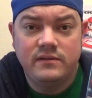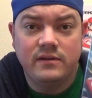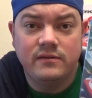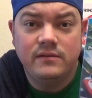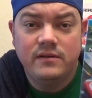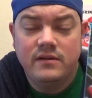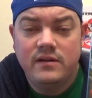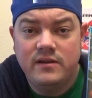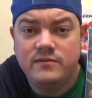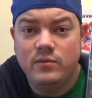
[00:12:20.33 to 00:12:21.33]
You know,
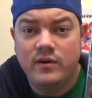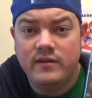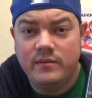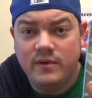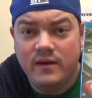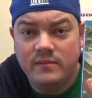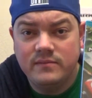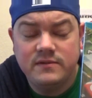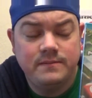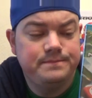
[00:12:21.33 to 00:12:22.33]
it's one of them
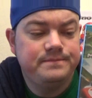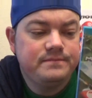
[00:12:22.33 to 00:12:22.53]
games.